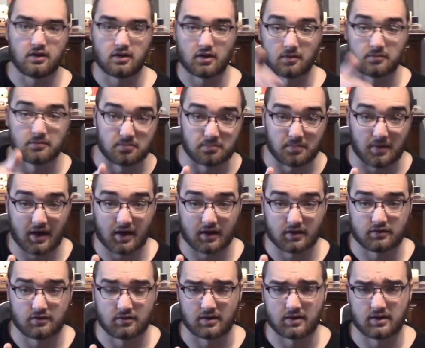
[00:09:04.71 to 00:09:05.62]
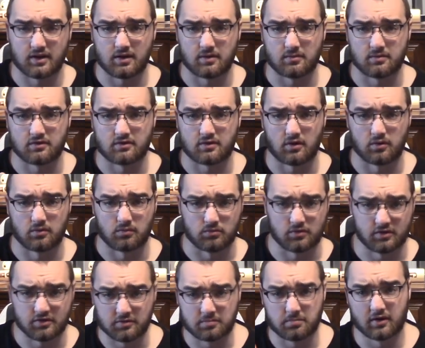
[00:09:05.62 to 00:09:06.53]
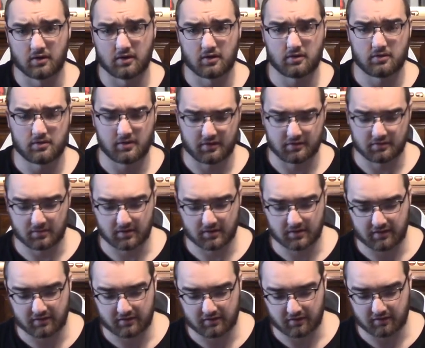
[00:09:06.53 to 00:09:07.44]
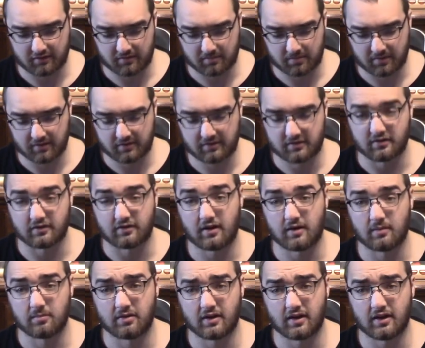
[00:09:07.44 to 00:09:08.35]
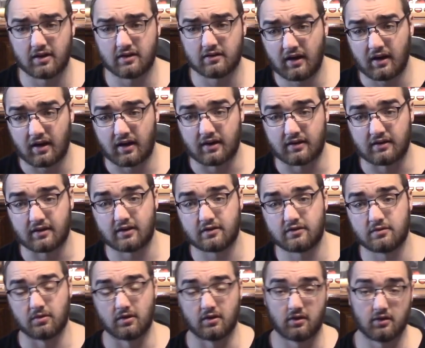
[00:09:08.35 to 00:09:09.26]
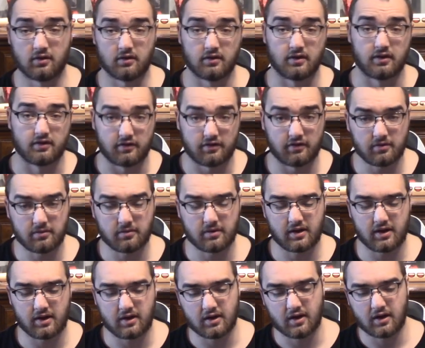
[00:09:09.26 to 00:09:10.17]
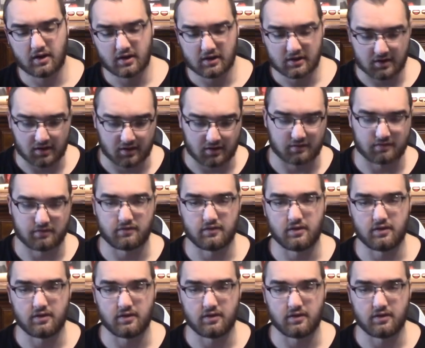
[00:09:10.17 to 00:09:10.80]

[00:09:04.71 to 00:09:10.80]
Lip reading: comes back to, I think it was called Woodsboro is where this is supposed to take place, and that's where her and Dewey kind of,